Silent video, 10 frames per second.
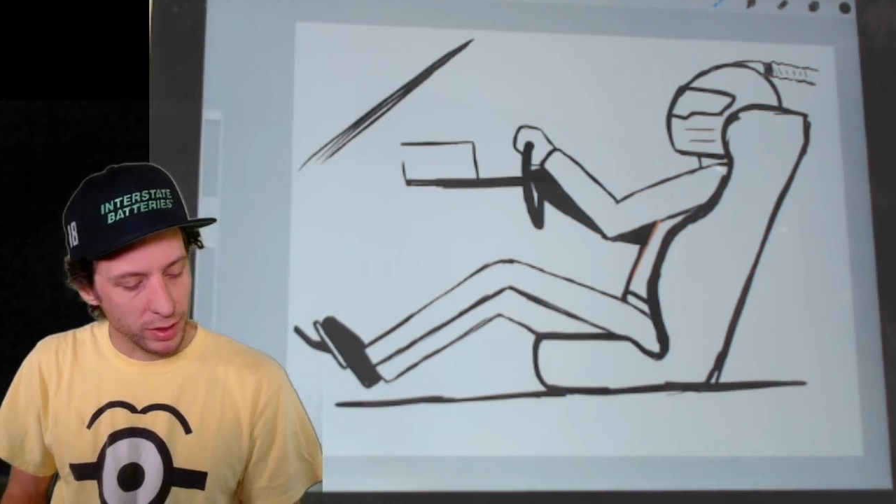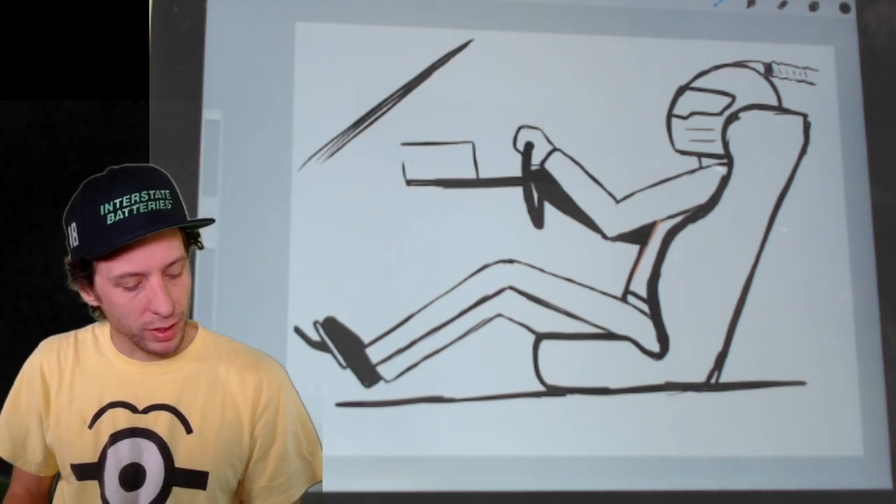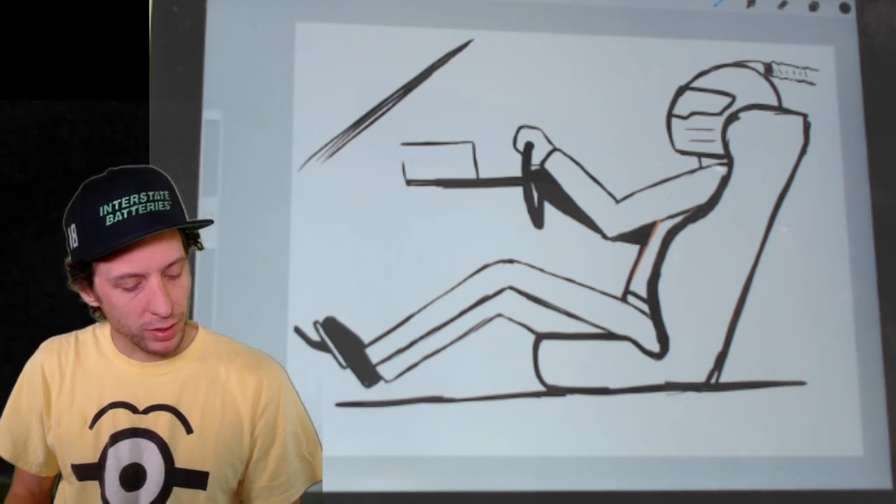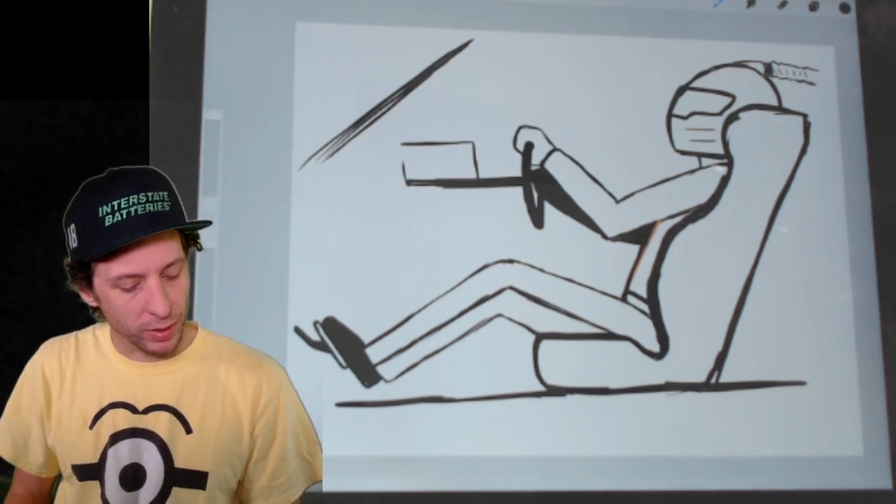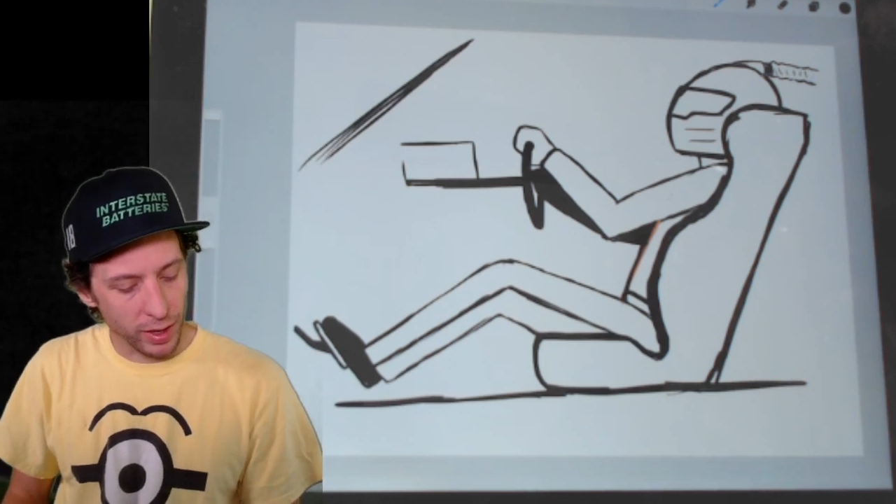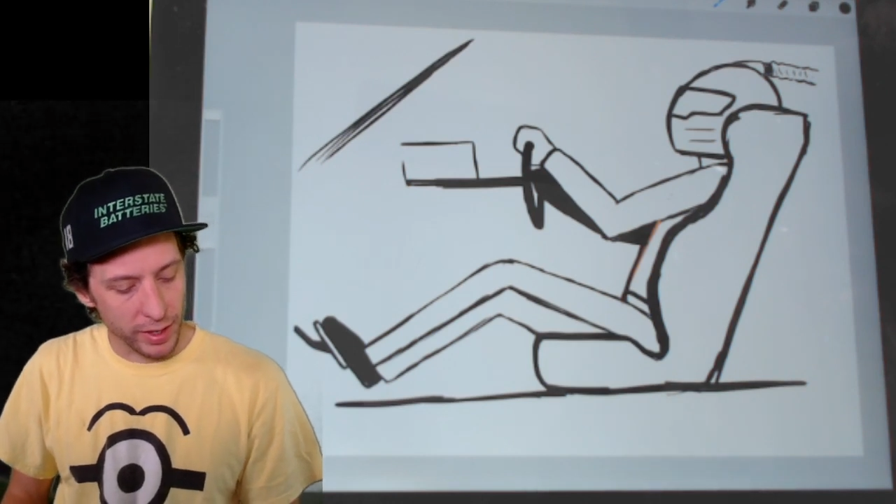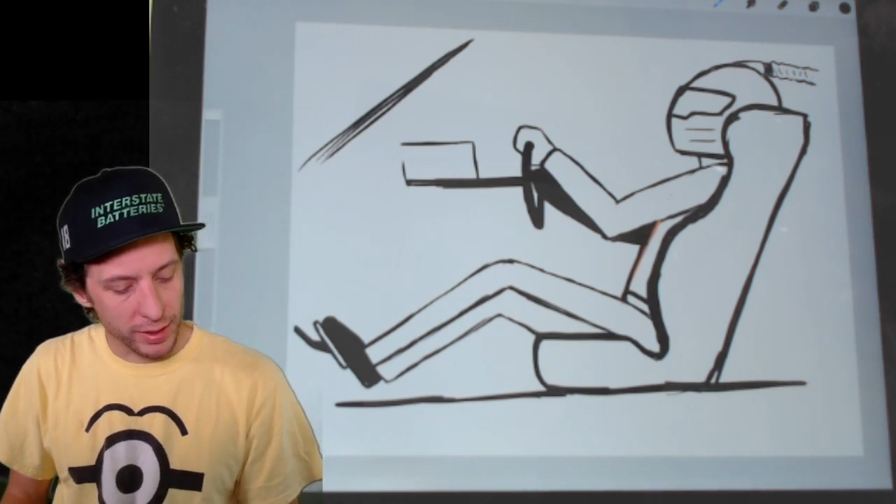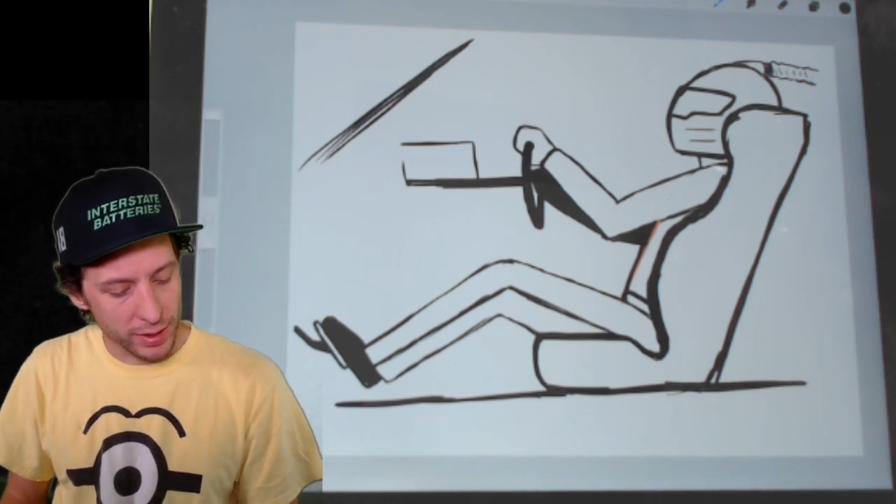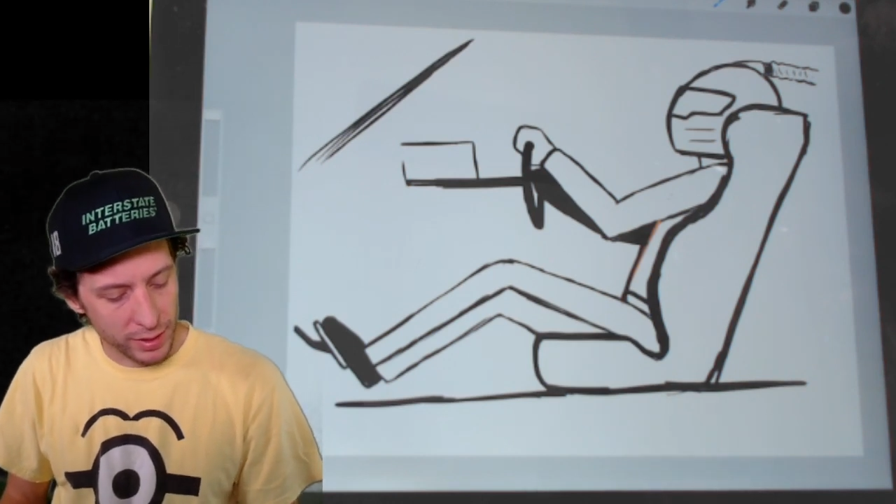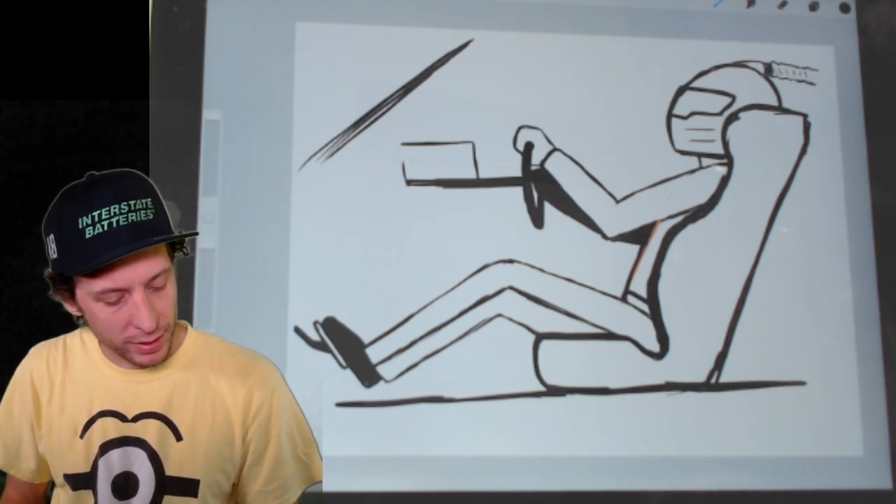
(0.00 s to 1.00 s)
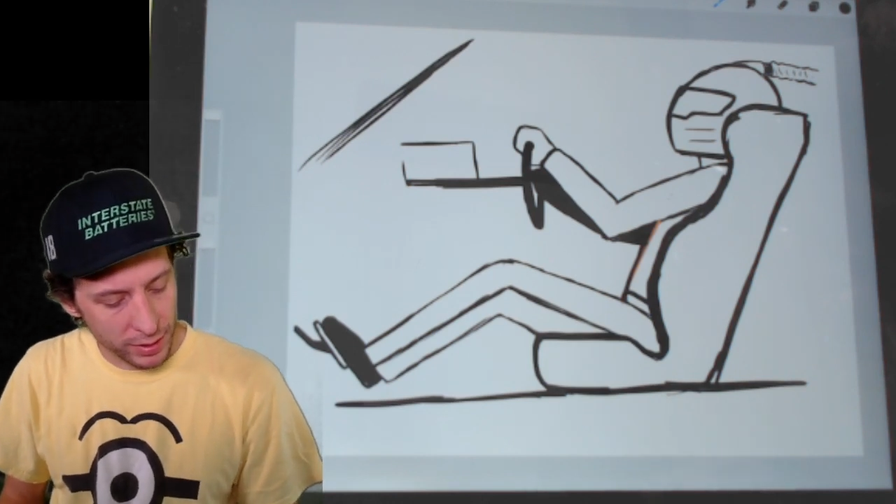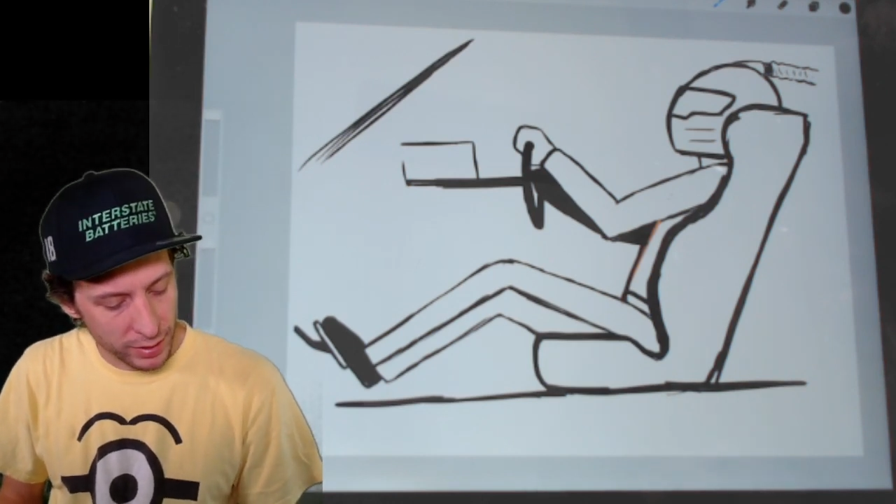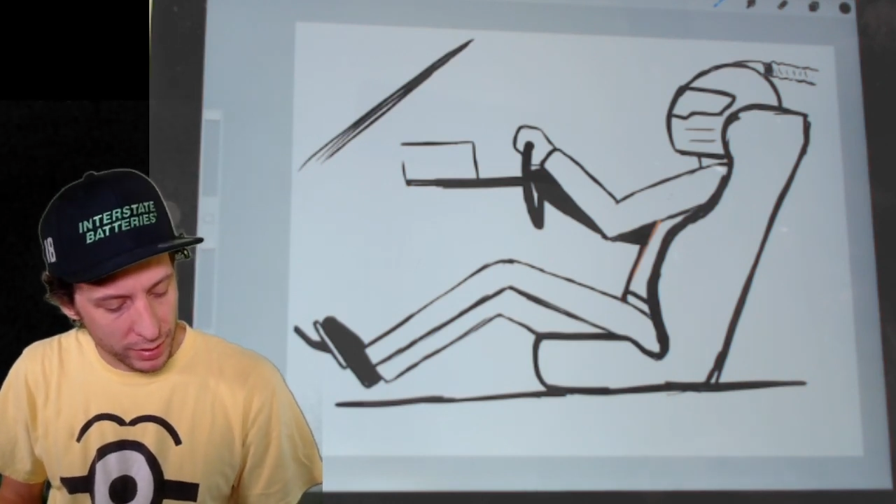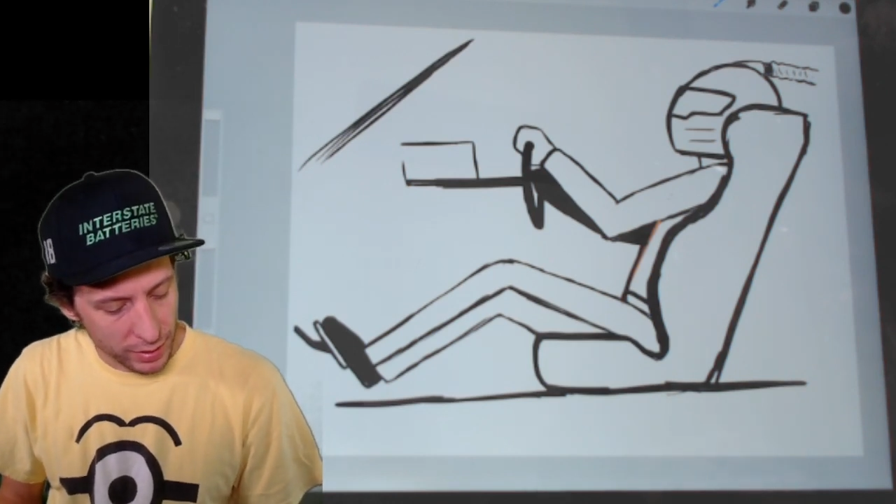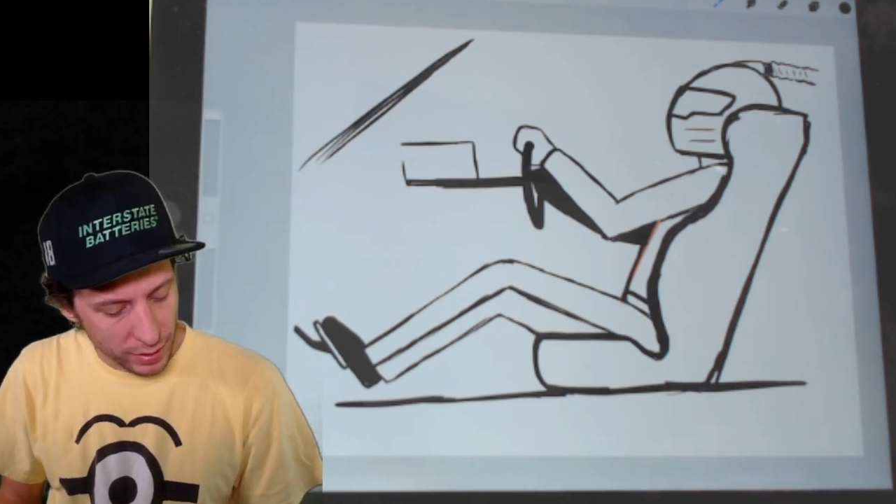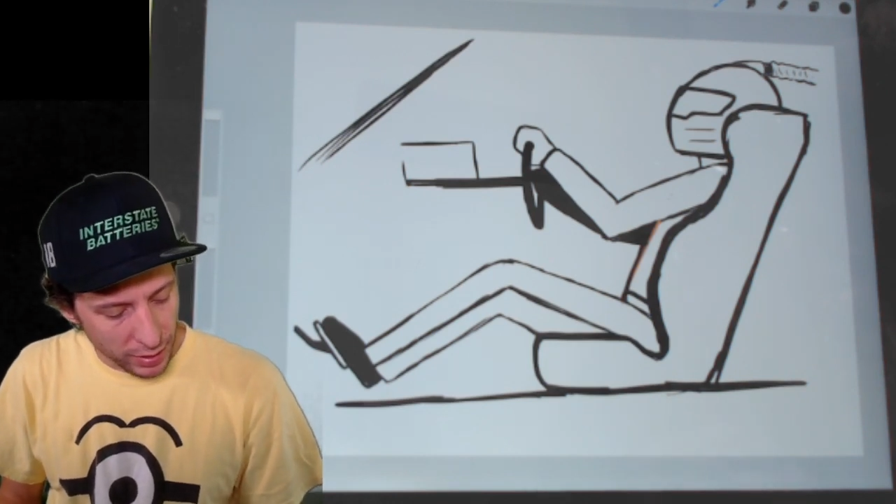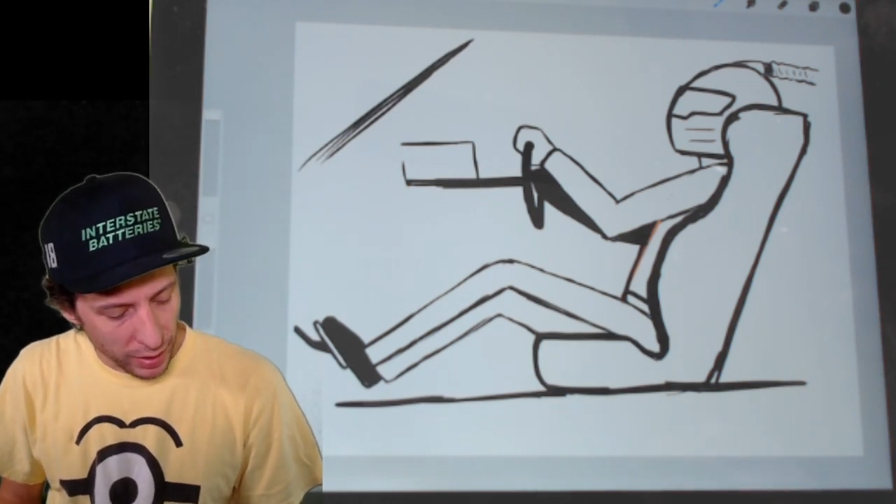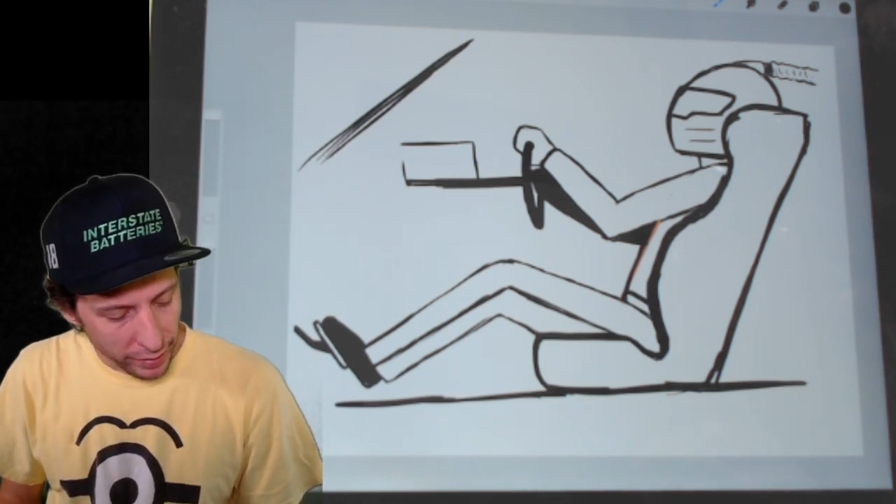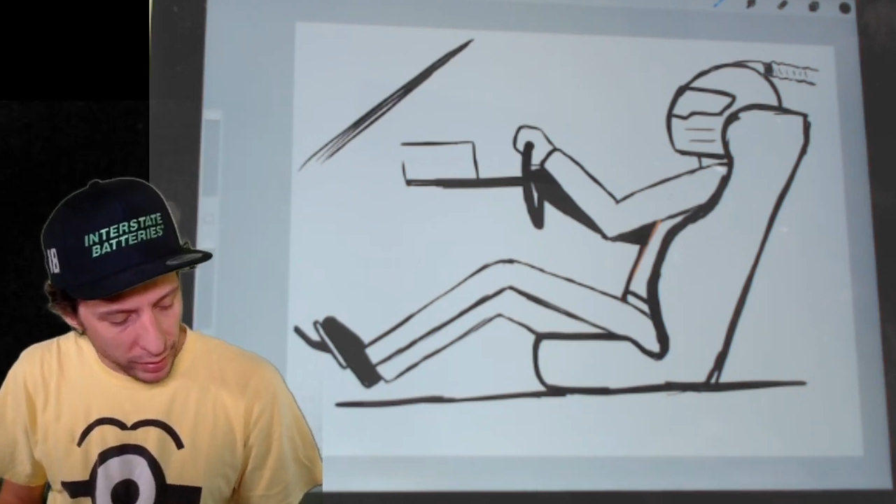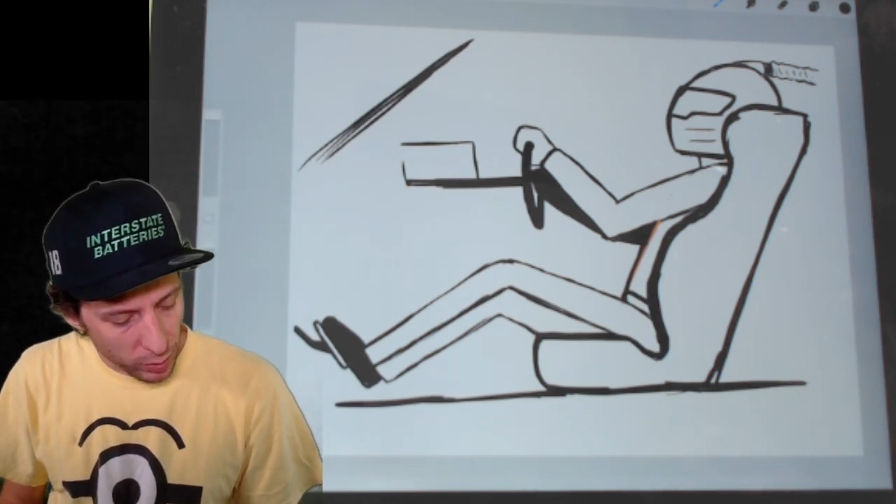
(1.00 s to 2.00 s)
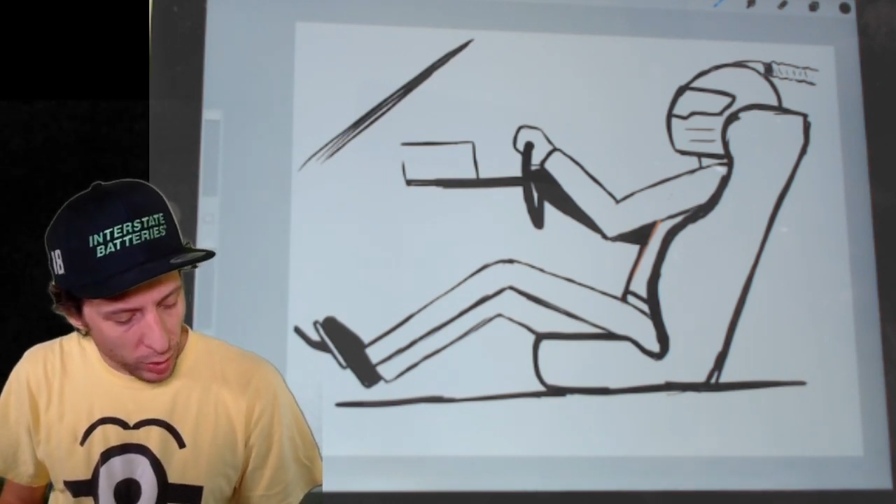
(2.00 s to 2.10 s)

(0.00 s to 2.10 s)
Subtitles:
Alright. I think